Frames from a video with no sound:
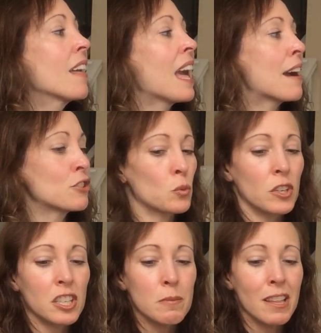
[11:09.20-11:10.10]

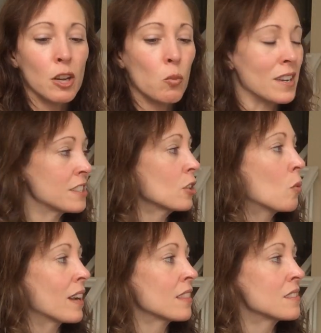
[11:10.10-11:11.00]
Afterward, Camilla wasn't
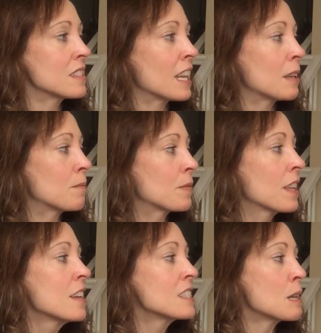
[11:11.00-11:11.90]
quite the same.
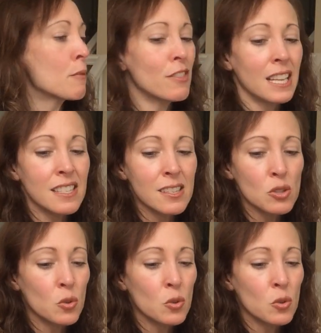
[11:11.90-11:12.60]
Some of the kids at